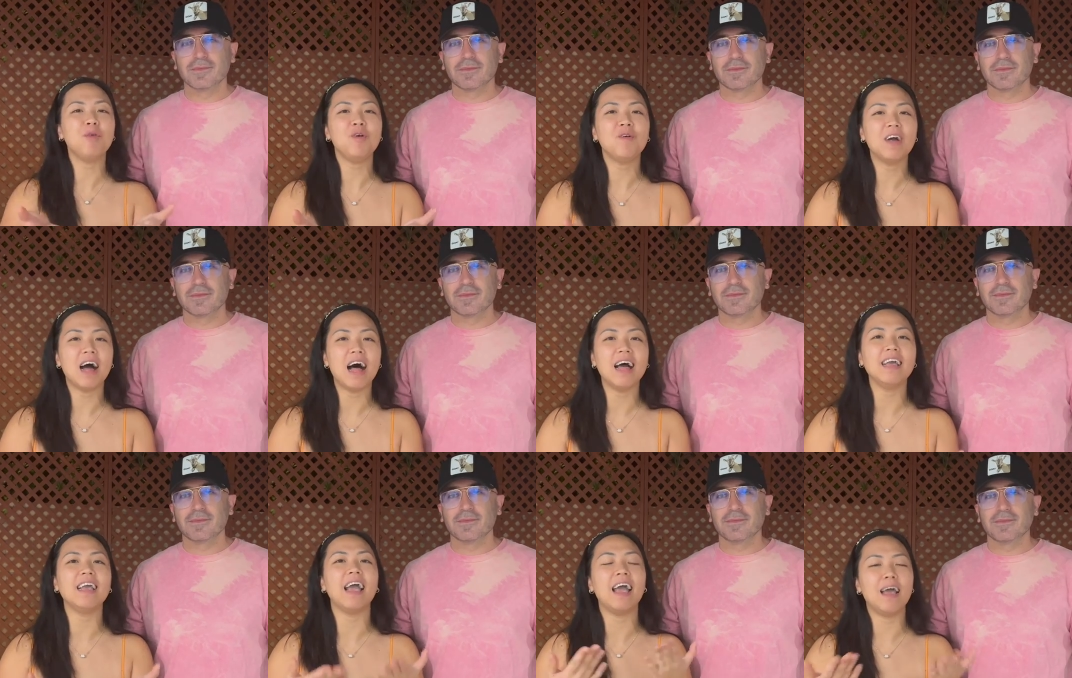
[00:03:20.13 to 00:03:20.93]
Speaker 1: you
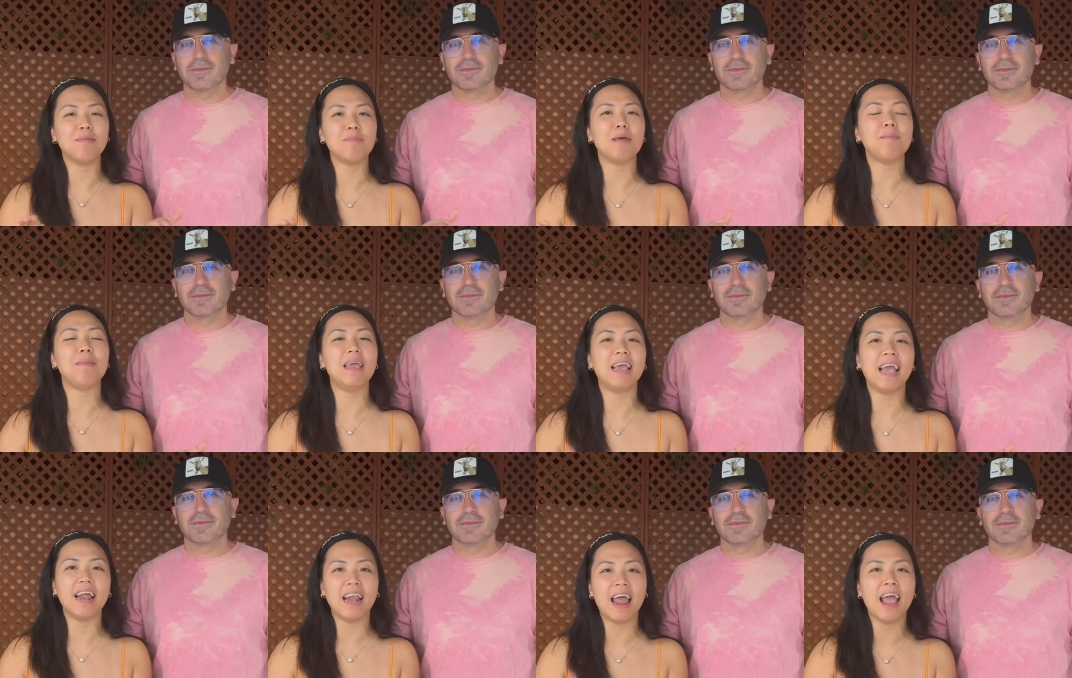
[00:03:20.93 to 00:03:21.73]
guys and maybe
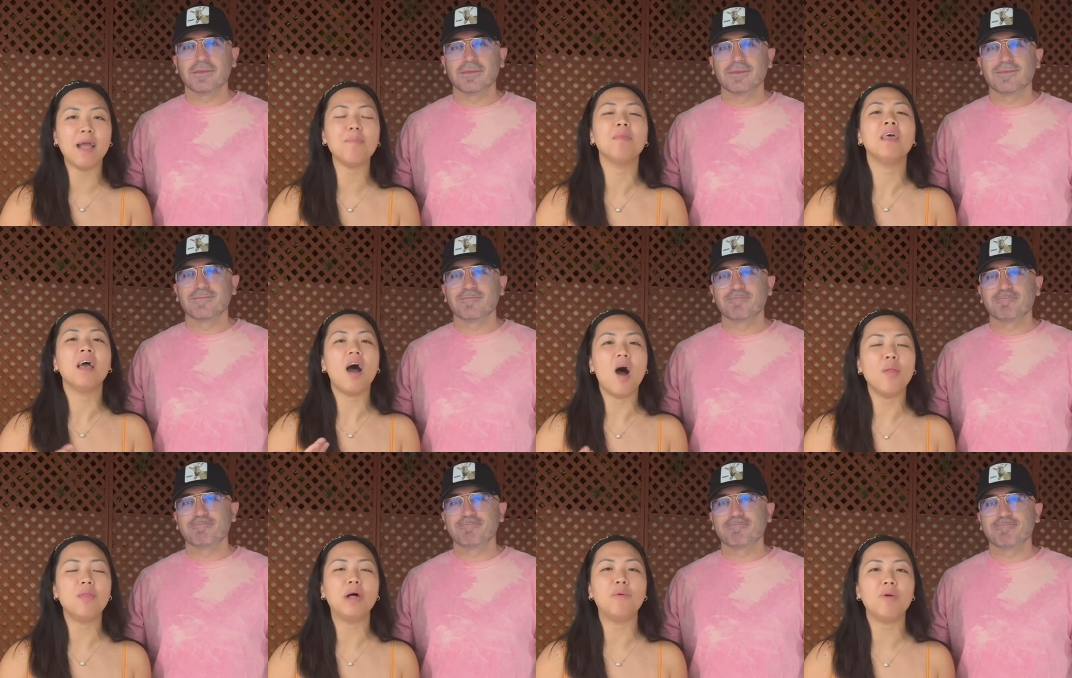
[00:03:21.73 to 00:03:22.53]
can help
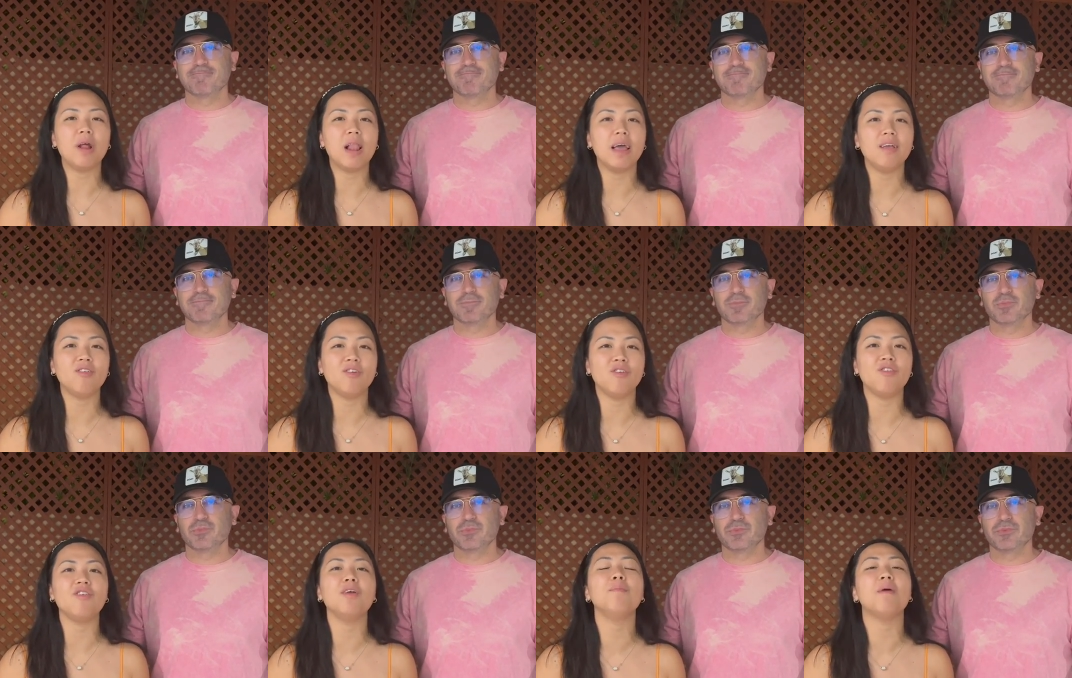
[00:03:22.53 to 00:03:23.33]
on the
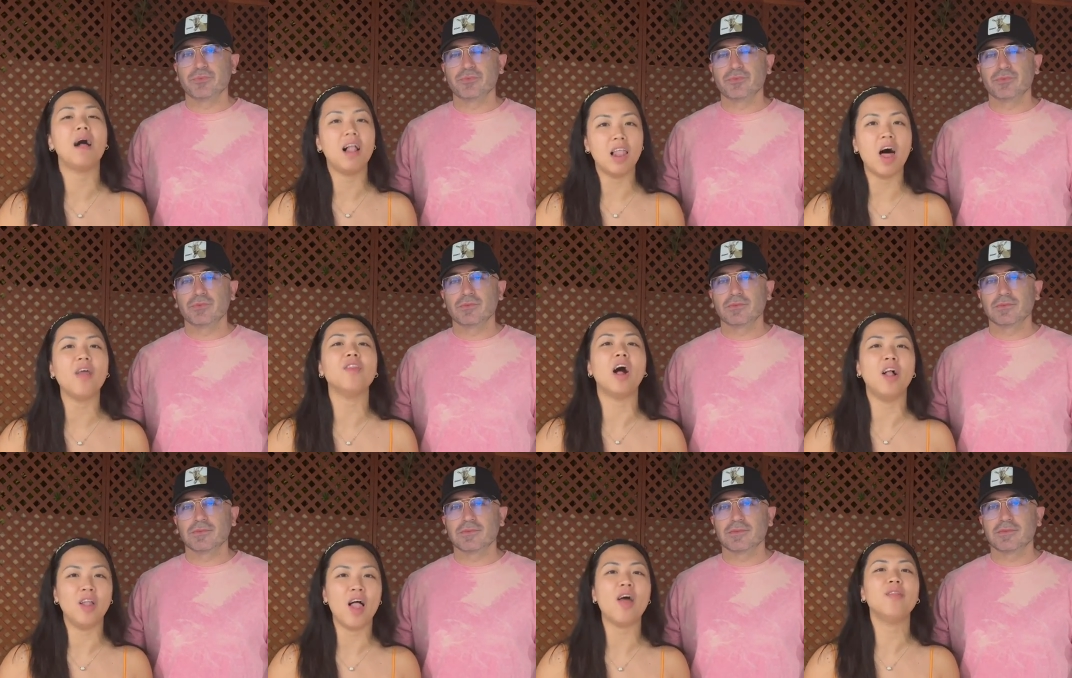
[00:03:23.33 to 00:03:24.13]
relationship a lot,
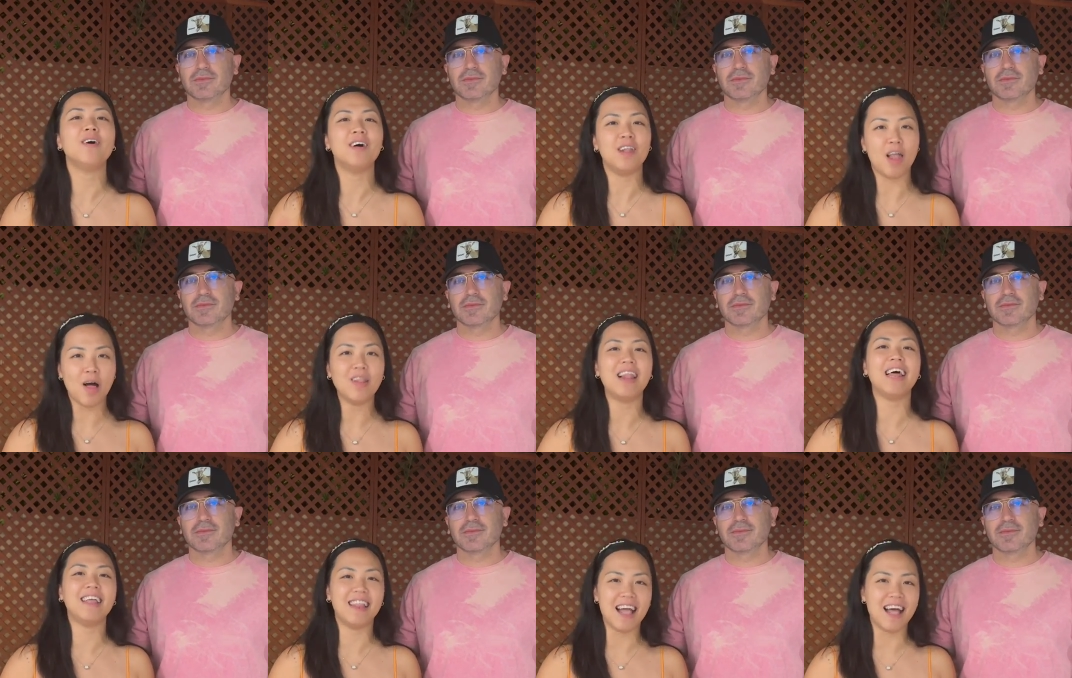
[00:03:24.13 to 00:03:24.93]
a lot, a lot
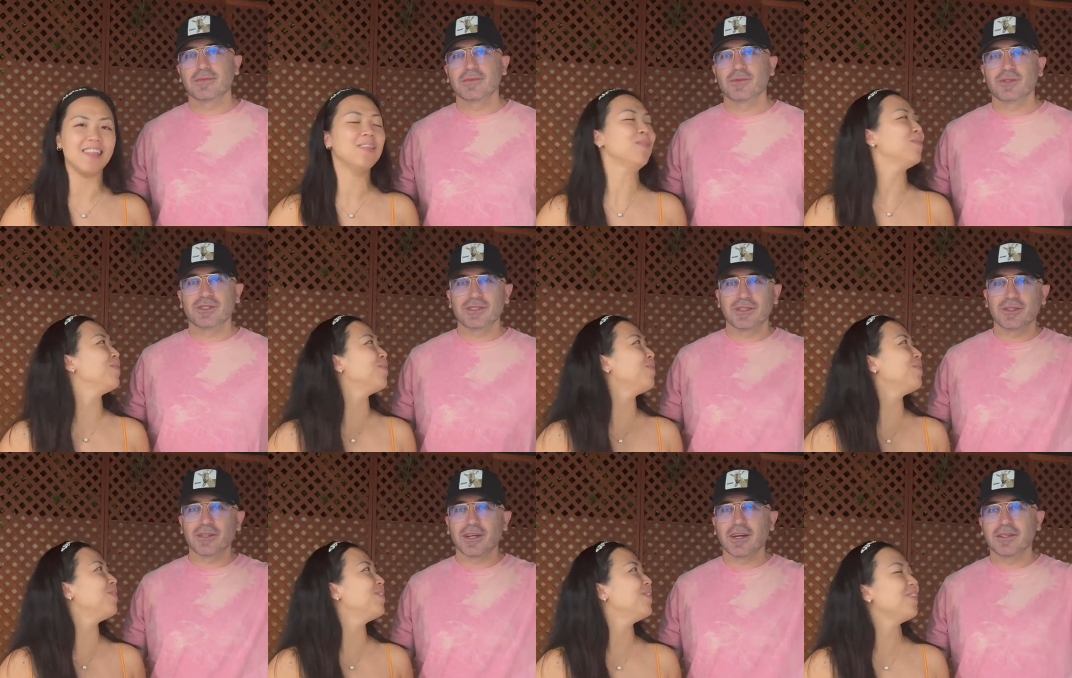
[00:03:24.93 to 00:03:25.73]
like that.
Speaker 2: We'll see
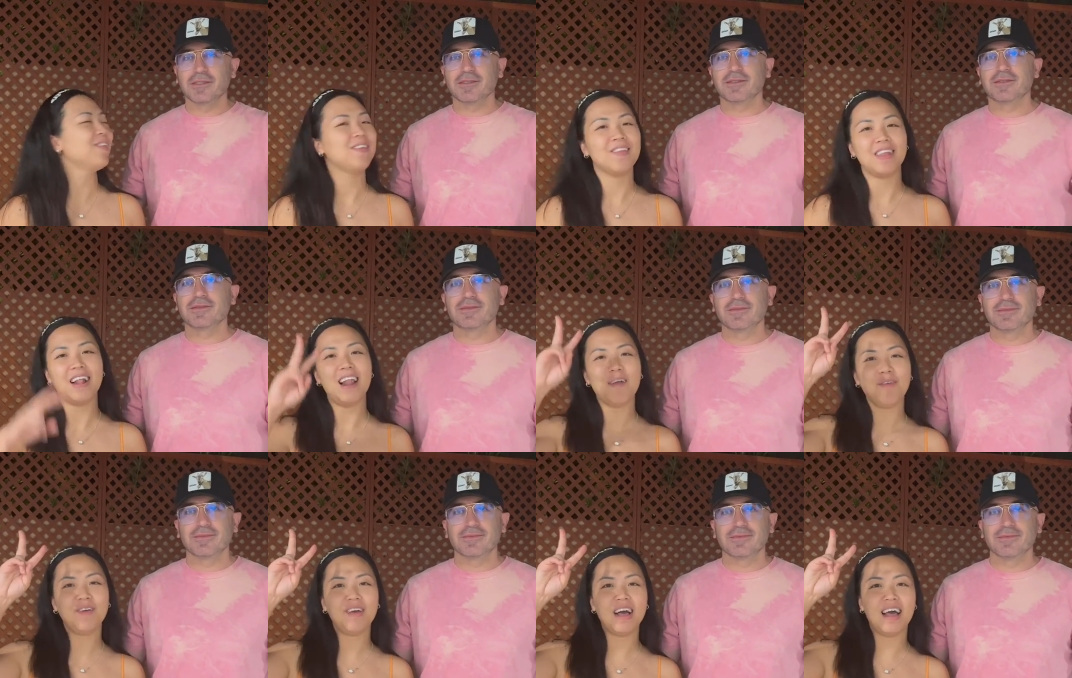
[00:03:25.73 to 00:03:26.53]
you guys.
Speaker 1: Love
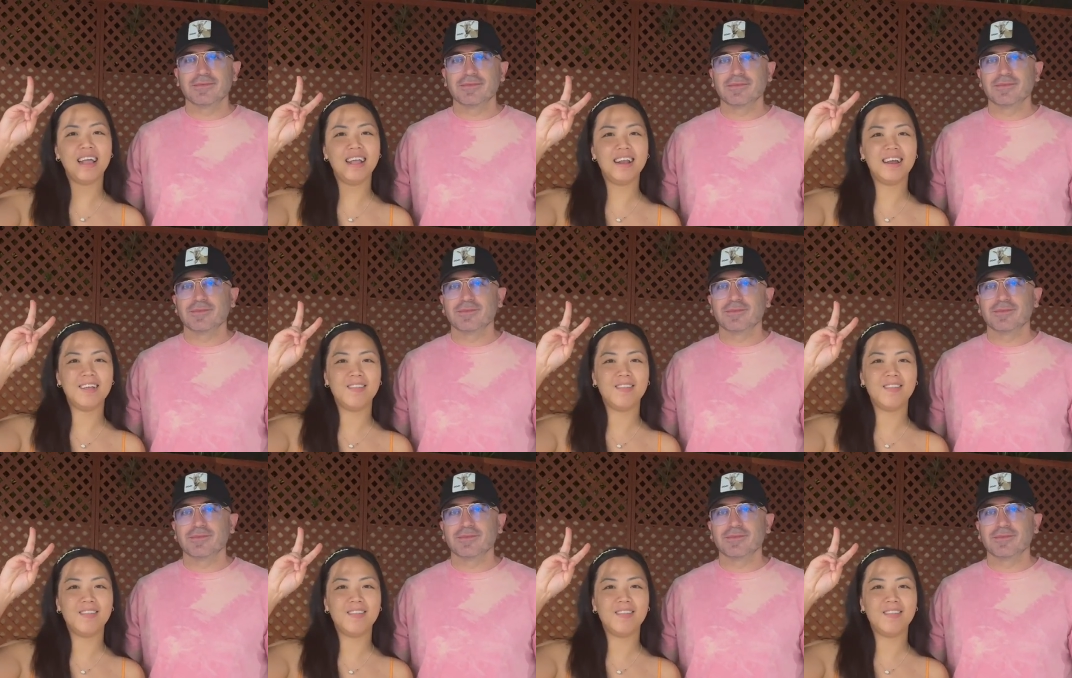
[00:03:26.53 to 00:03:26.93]
you guys either